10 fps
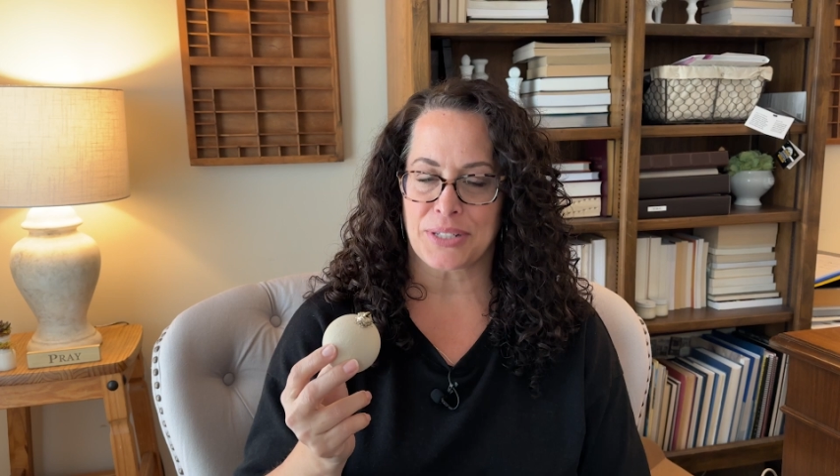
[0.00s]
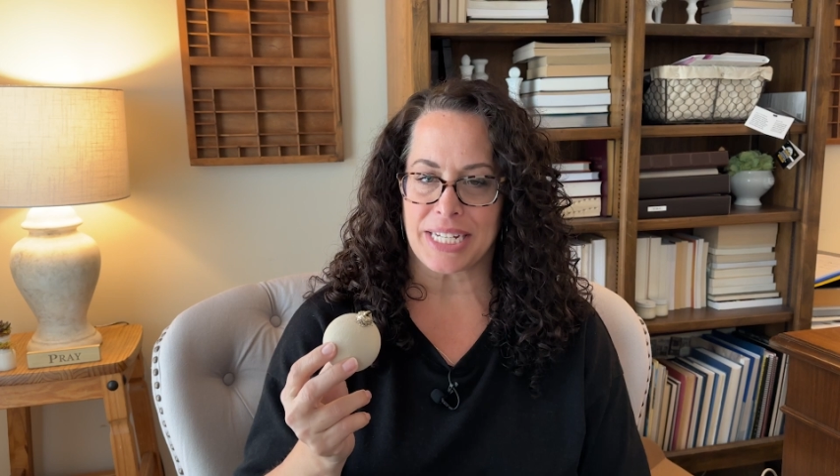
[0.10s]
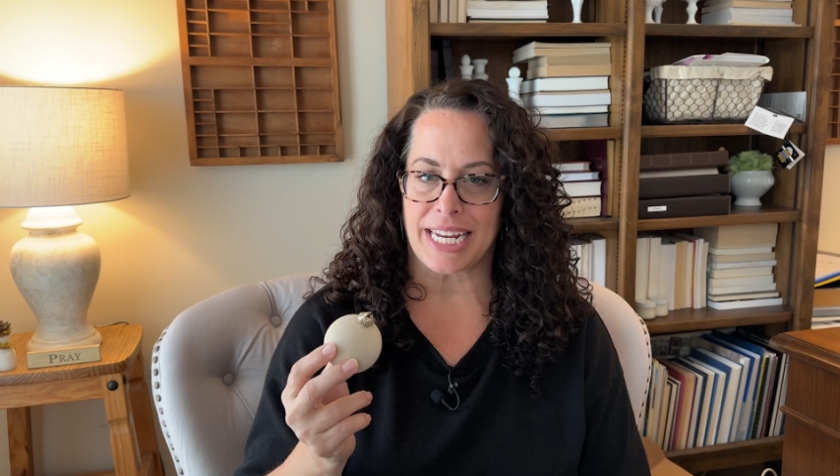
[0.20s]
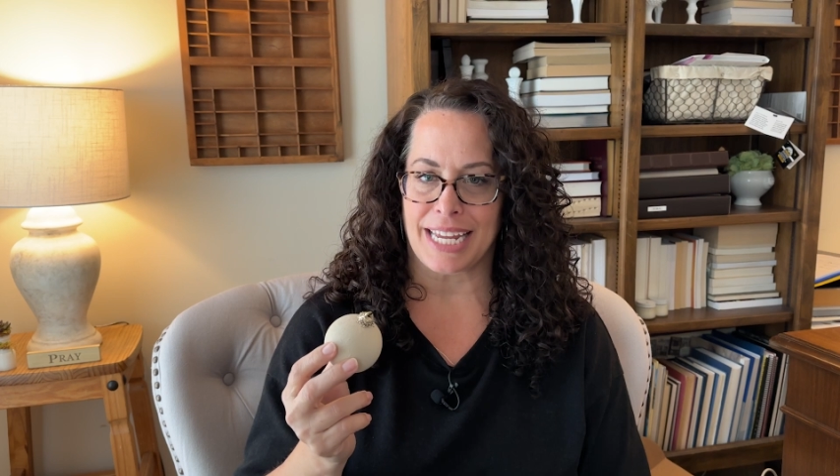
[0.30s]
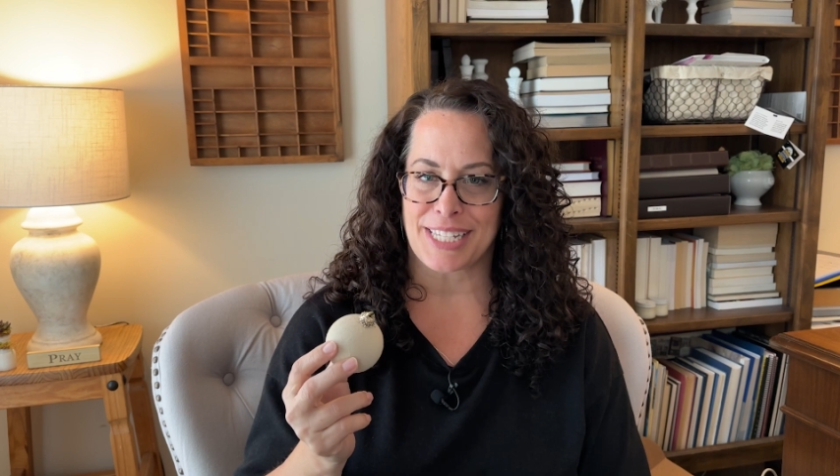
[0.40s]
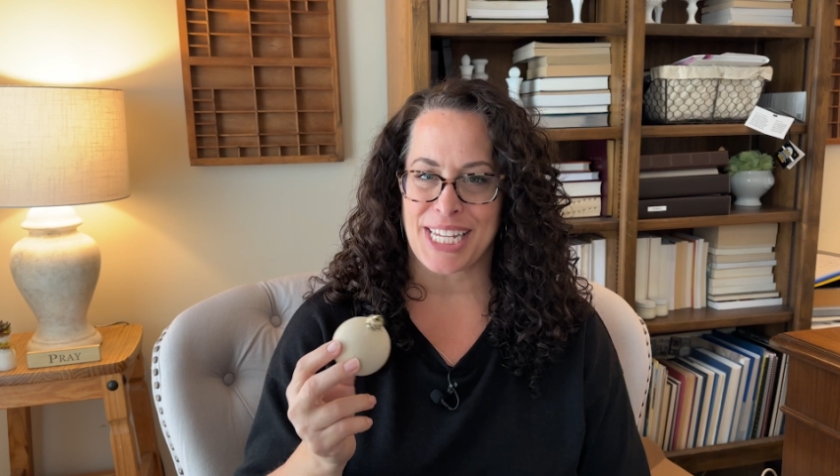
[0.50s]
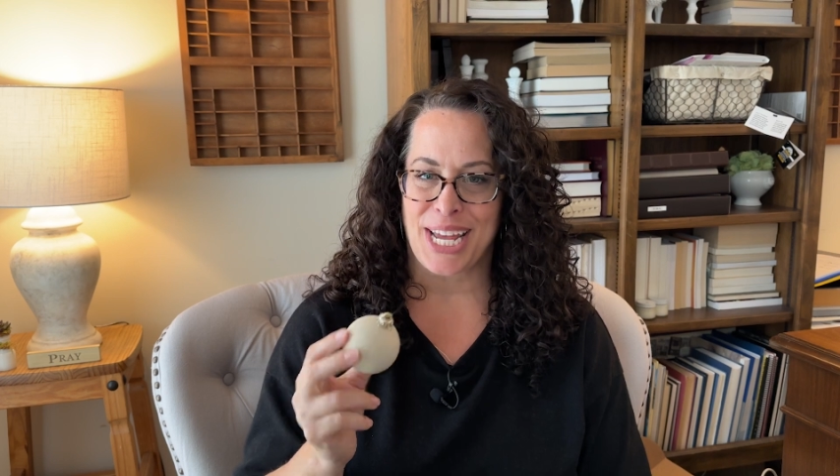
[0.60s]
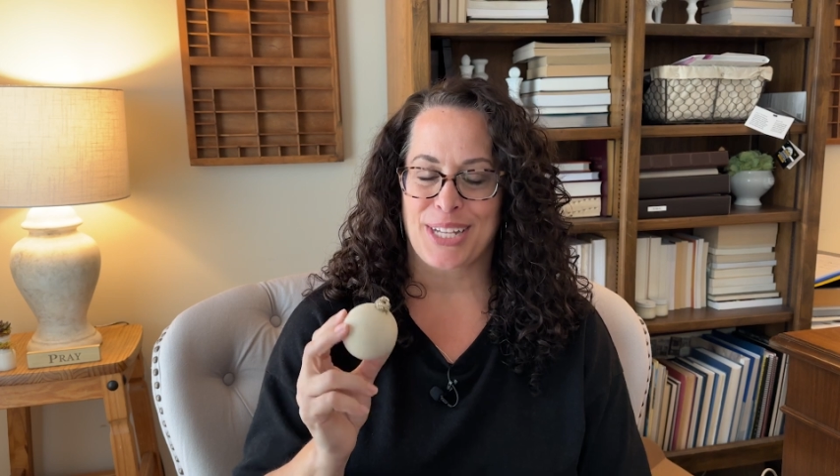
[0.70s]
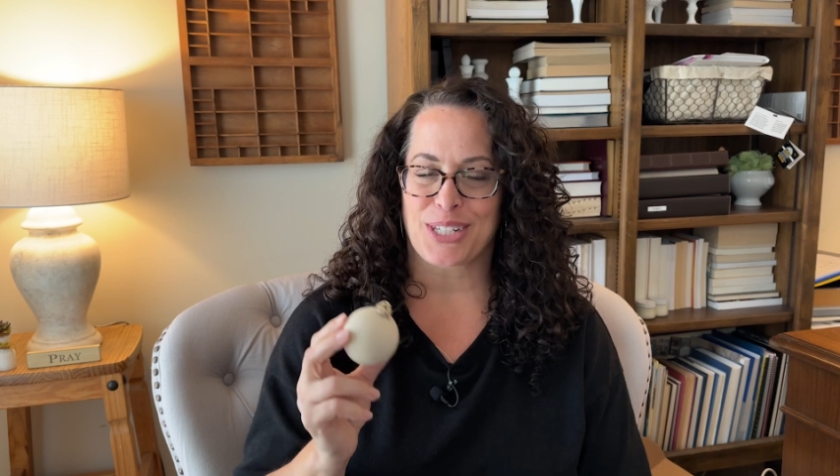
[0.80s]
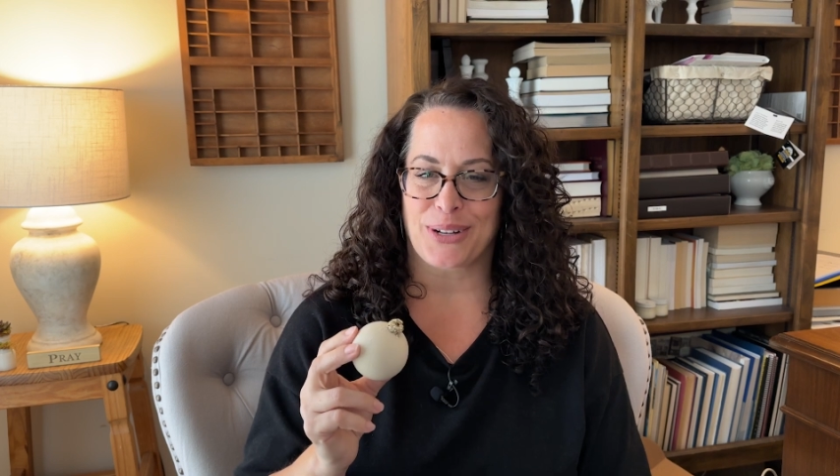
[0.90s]
tedious,
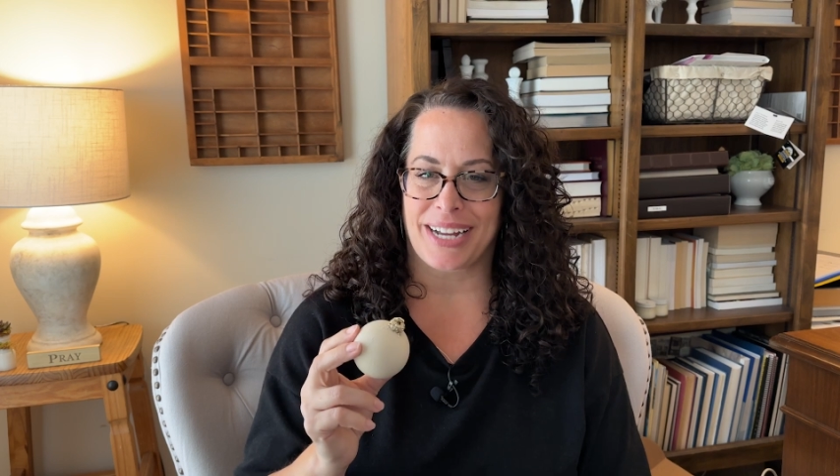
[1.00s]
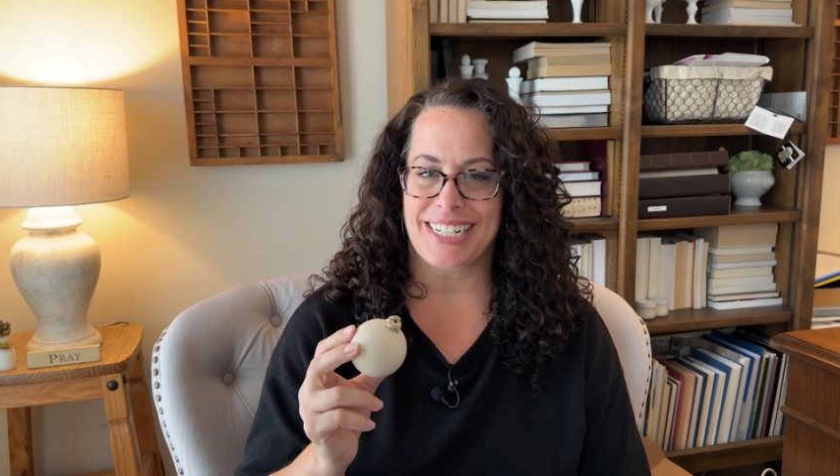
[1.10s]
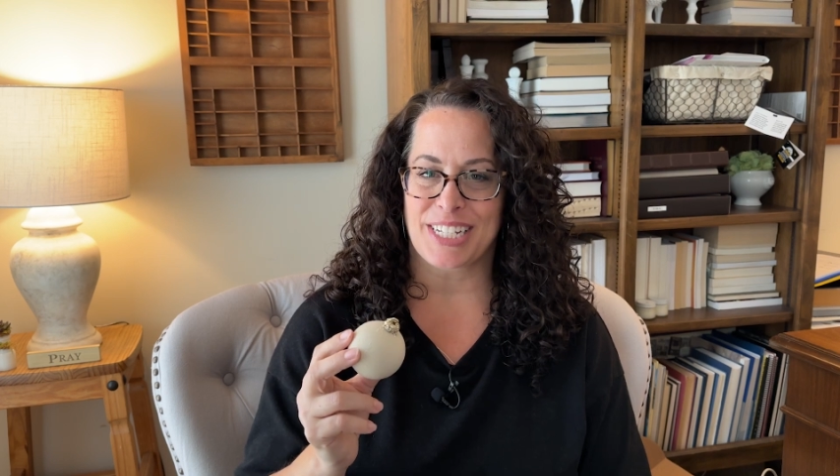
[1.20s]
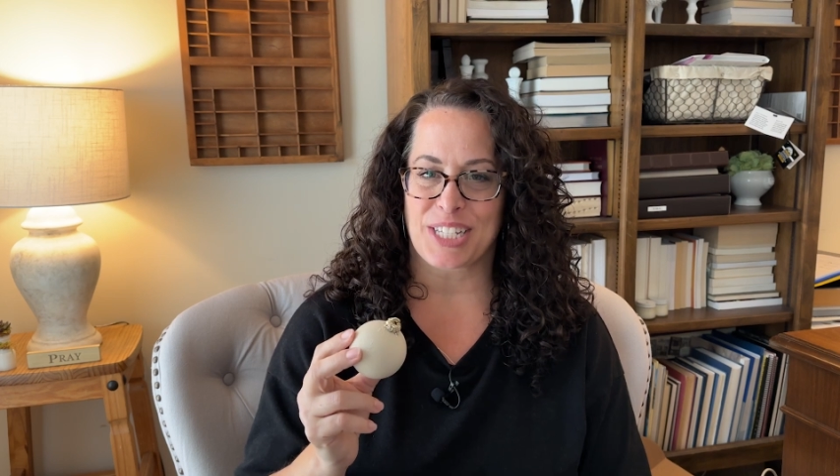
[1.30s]
so I did